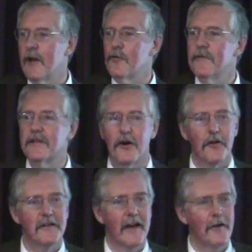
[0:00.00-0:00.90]
error in the
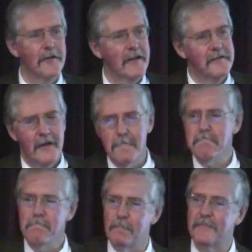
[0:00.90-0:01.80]
card catalog, they say,
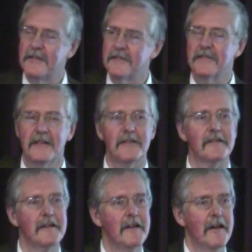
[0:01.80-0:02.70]
tisk, tisk.